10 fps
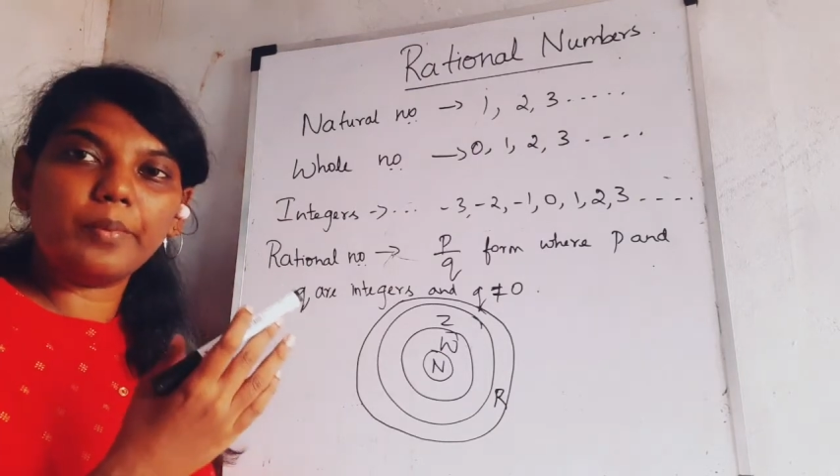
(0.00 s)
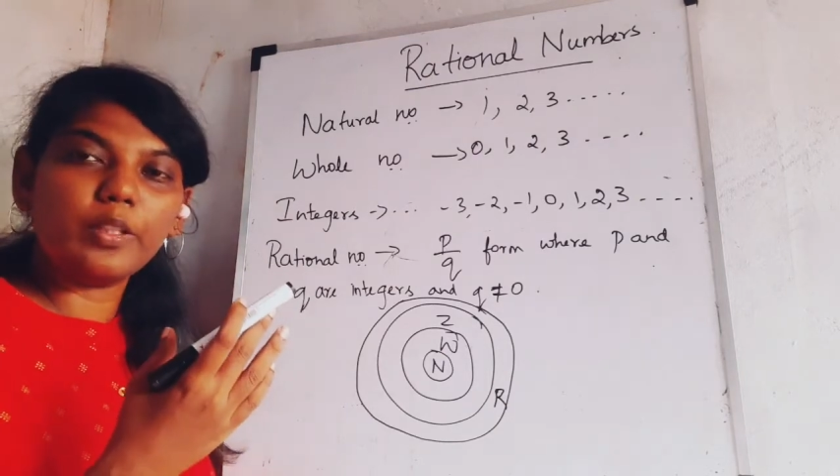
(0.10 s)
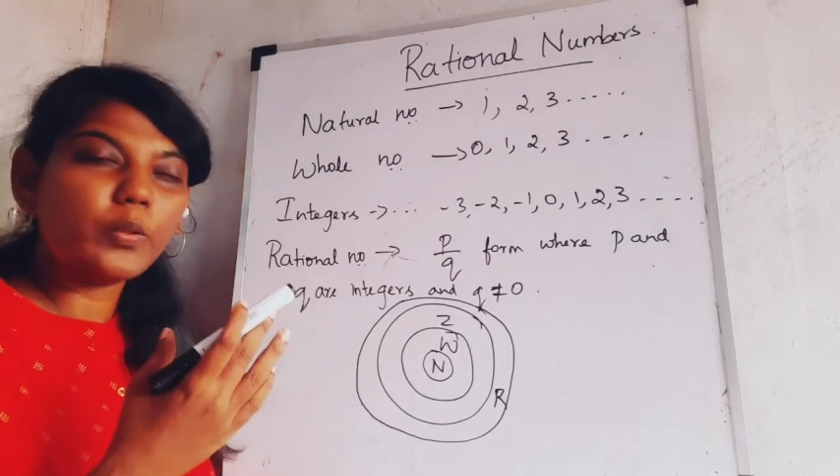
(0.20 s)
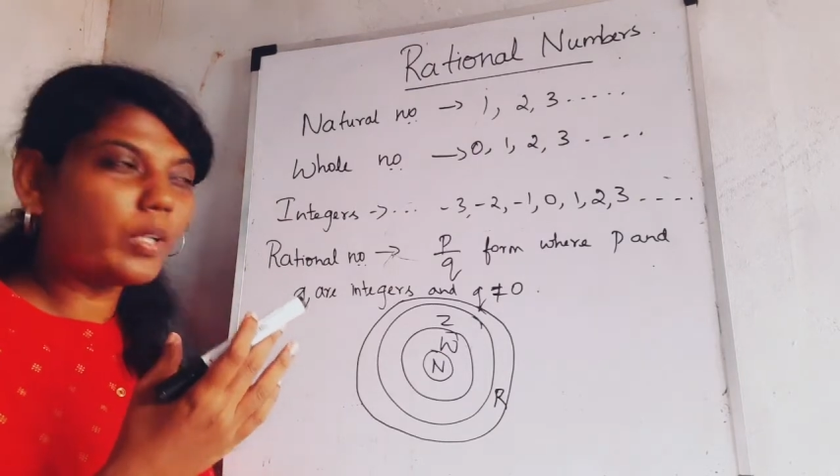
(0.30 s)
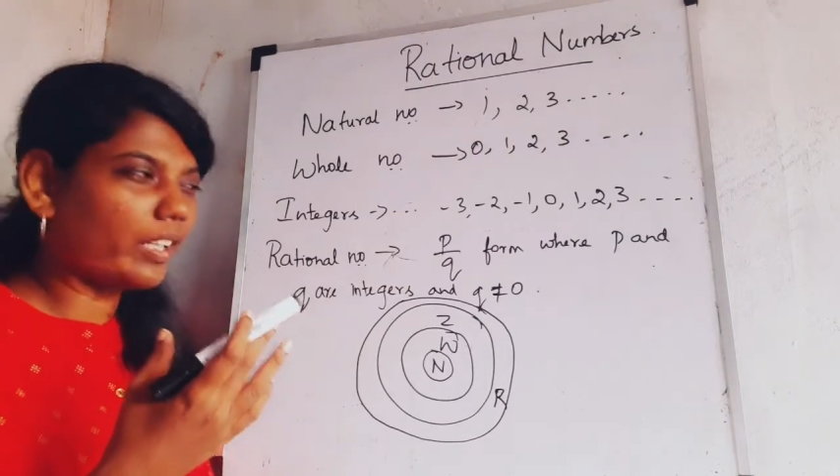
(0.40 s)

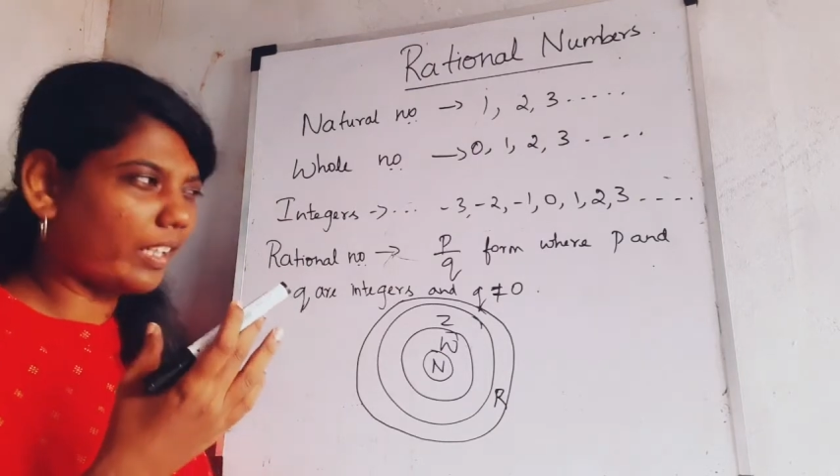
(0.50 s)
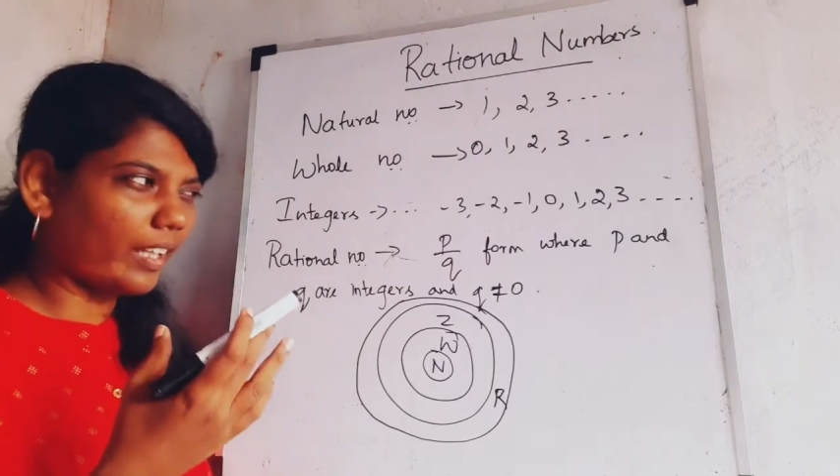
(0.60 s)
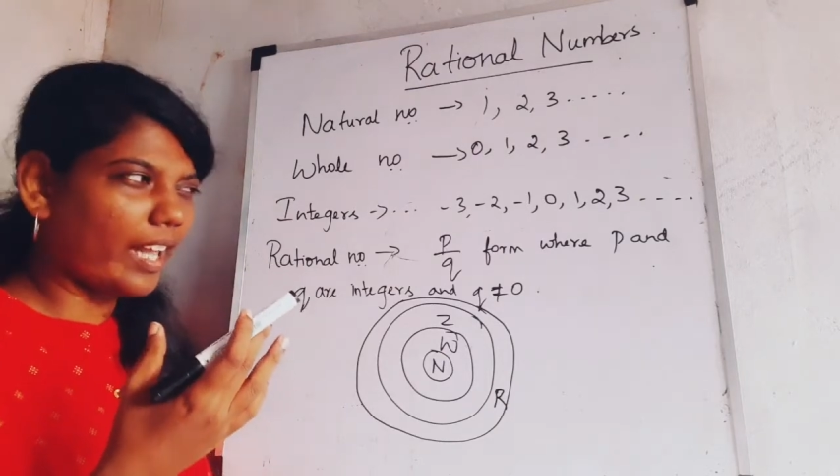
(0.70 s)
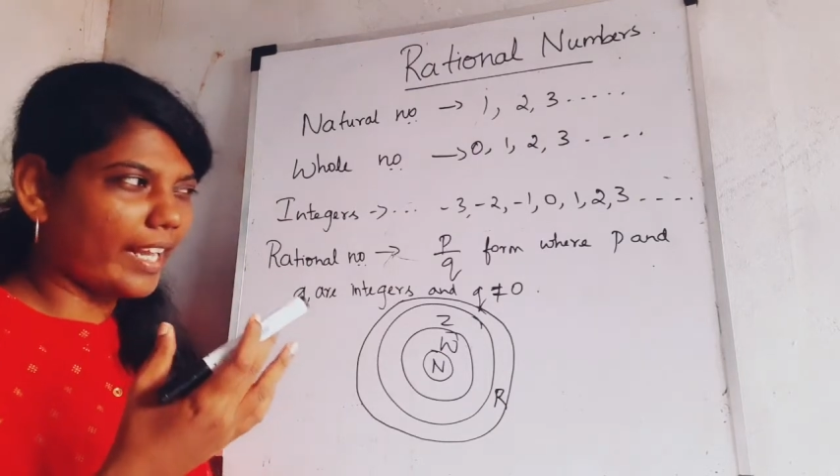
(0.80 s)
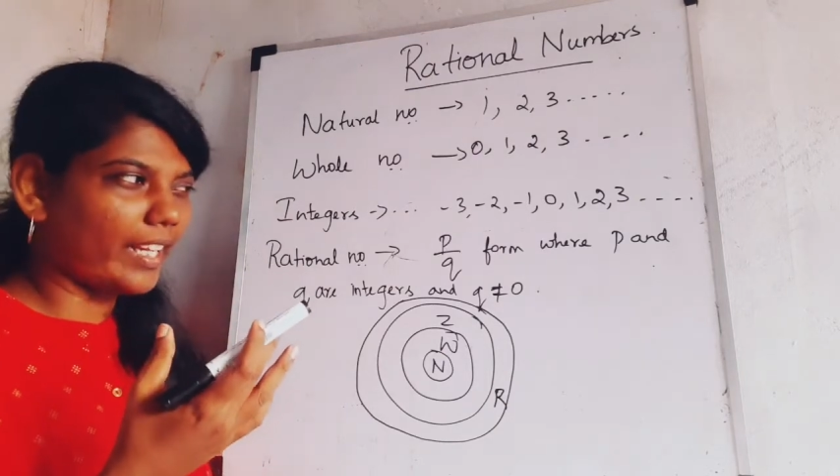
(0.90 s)
look
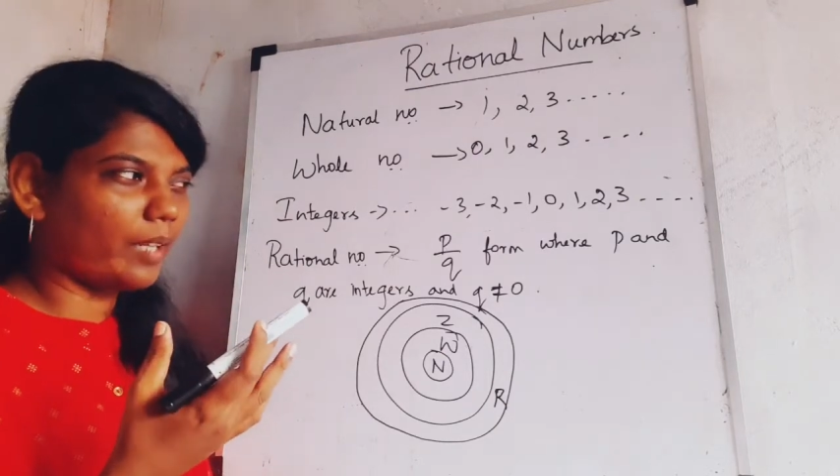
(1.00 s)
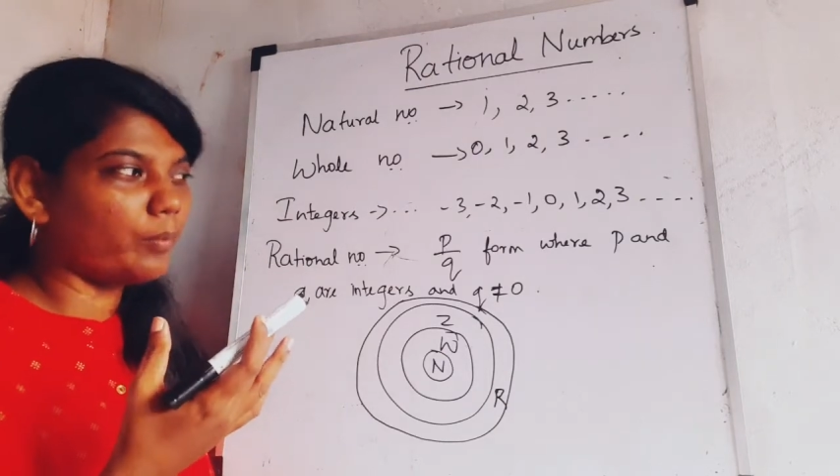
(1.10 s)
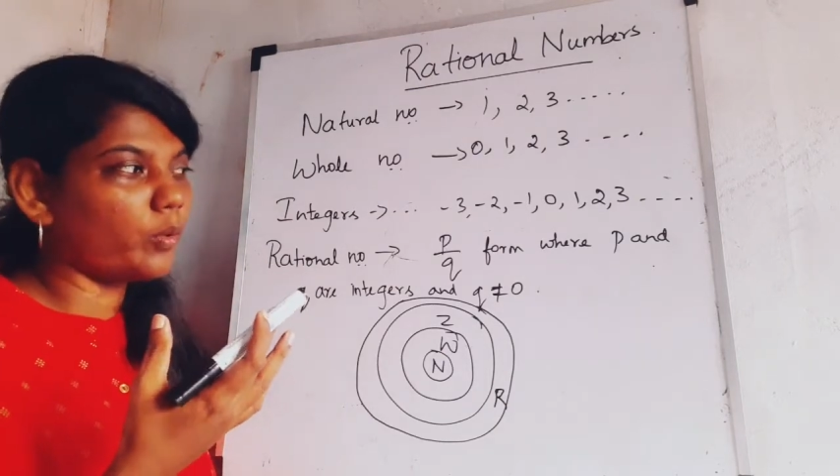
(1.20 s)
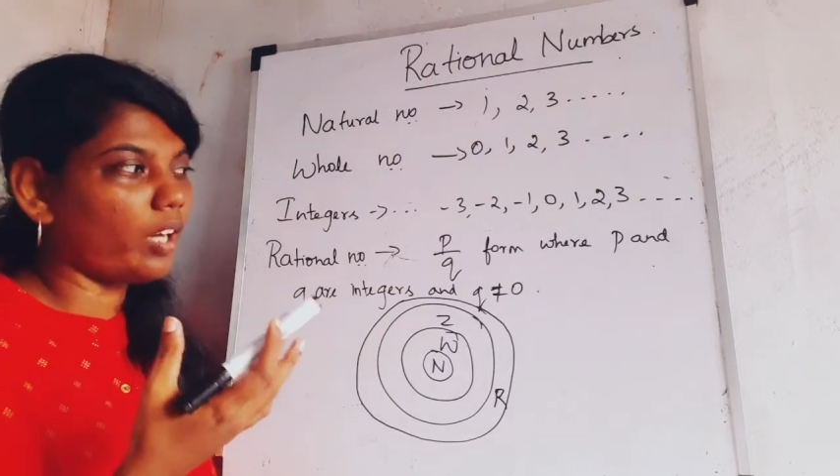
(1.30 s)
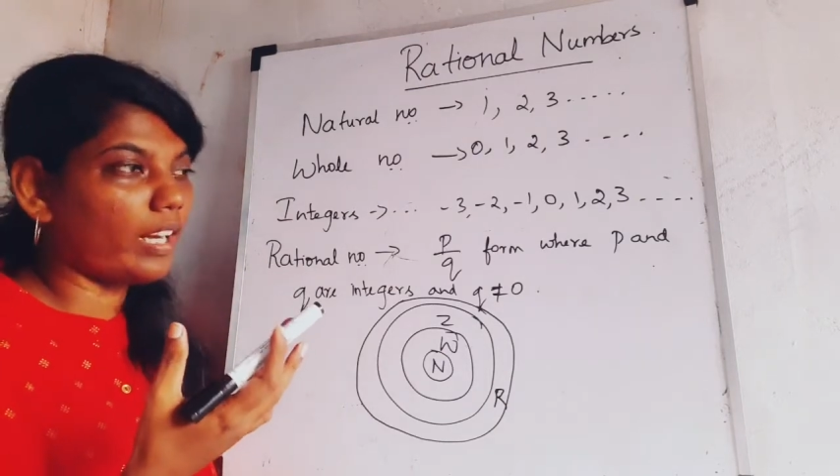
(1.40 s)
like
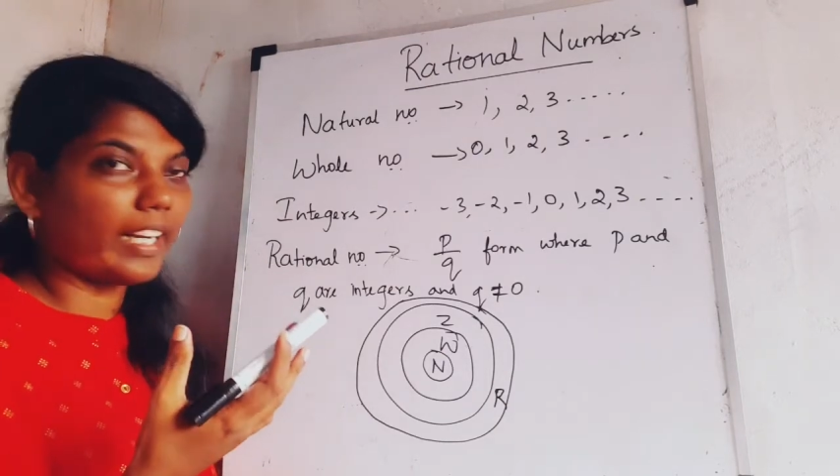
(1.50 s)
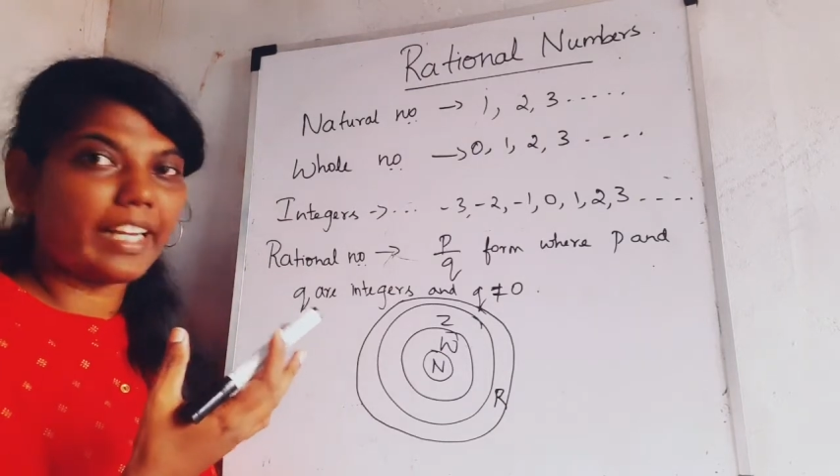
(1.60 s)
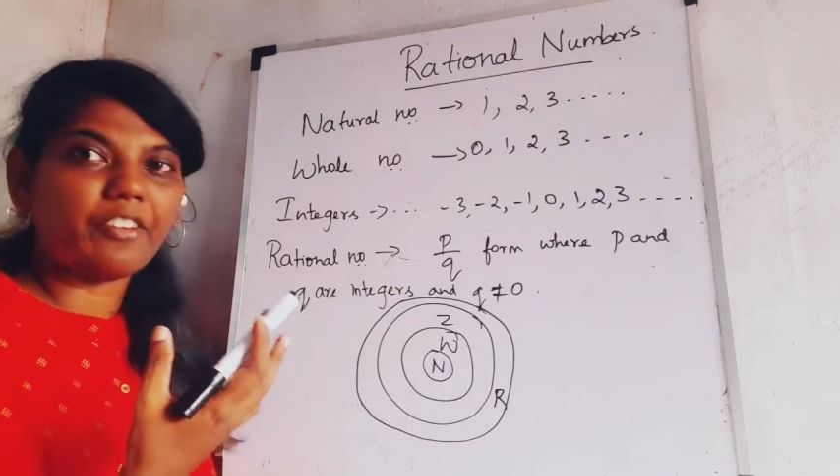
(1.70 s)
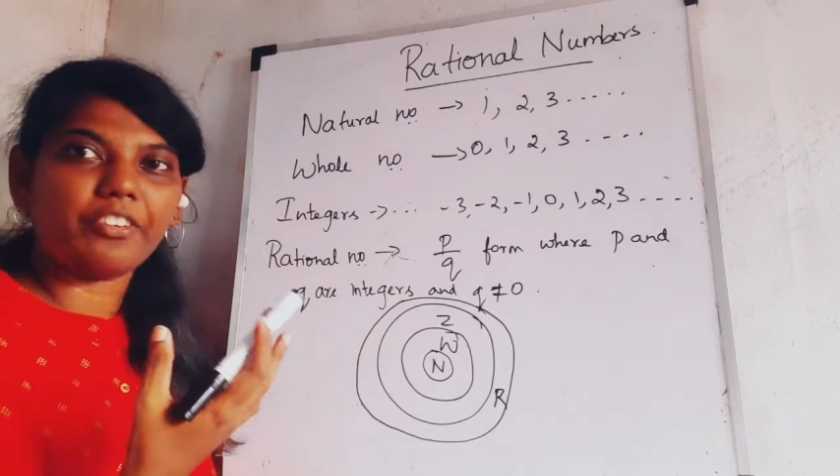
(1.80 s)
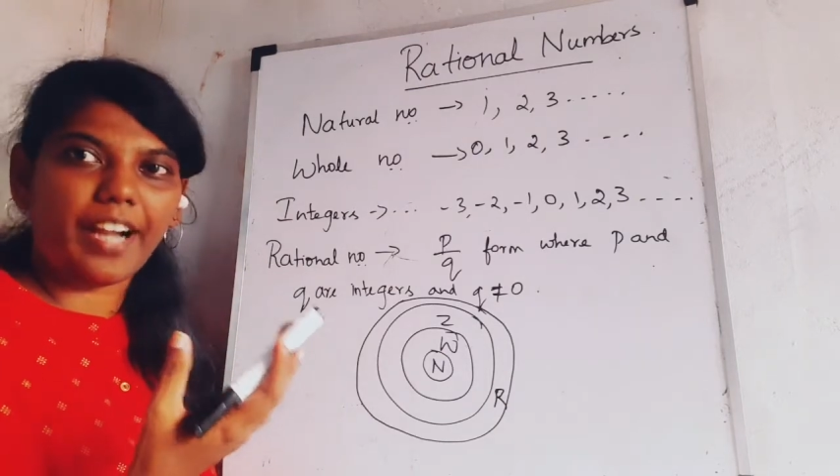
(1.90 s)
more or
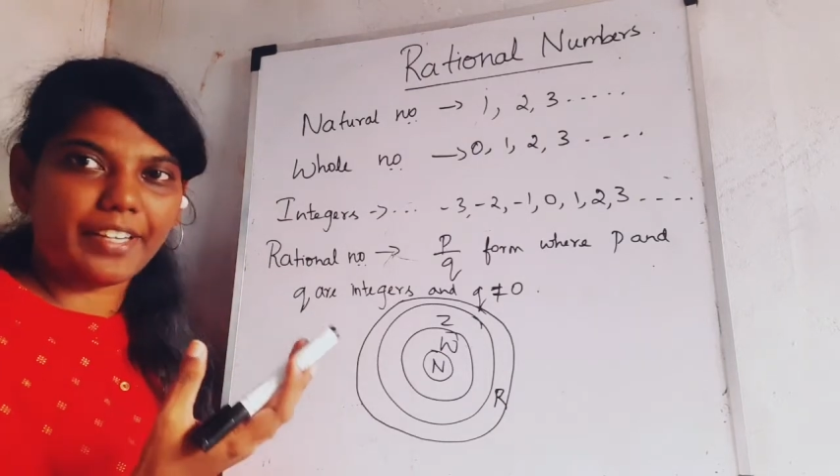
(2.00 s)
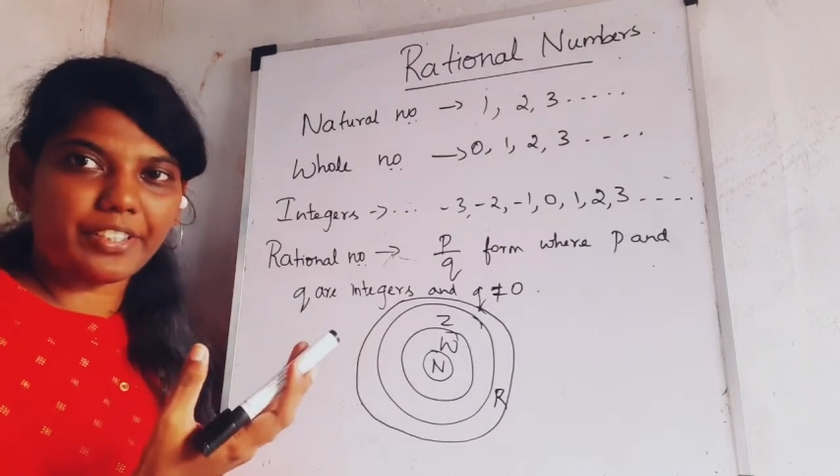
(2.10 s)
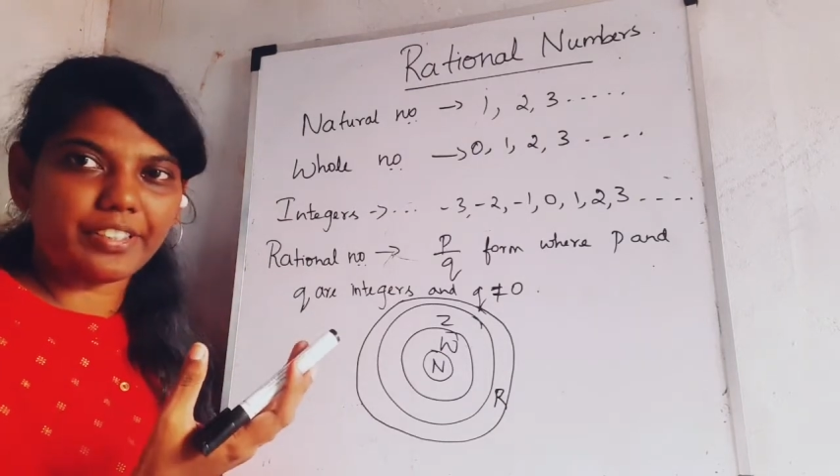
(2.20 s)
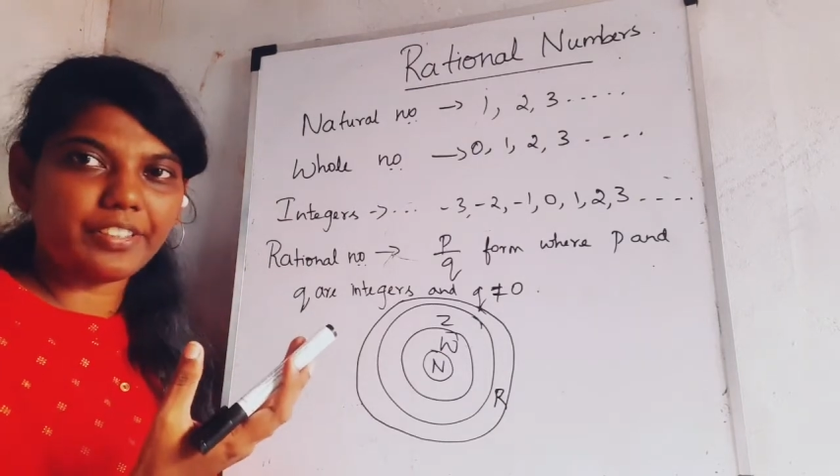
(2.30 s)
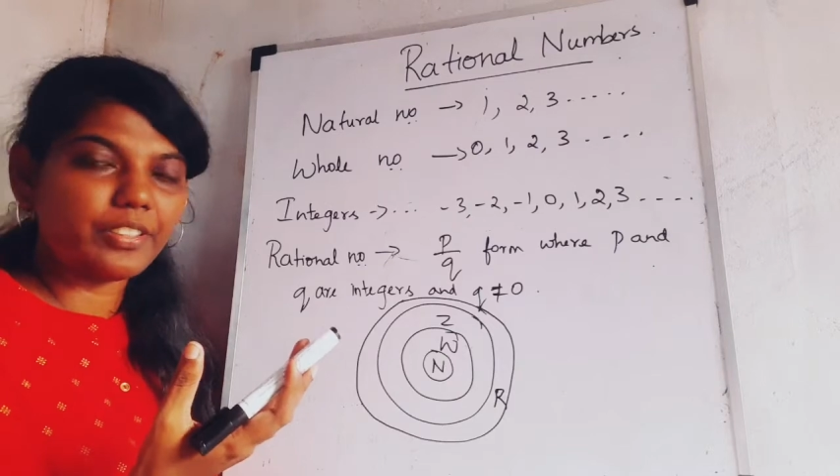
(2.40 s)
like
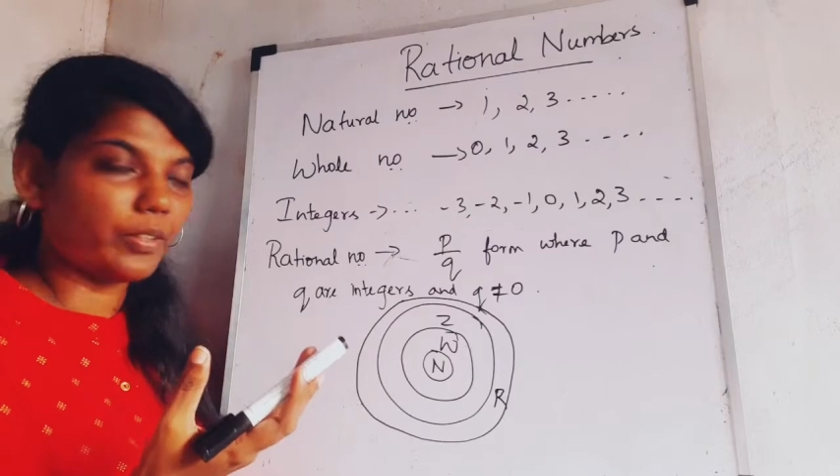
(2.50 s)
fractions,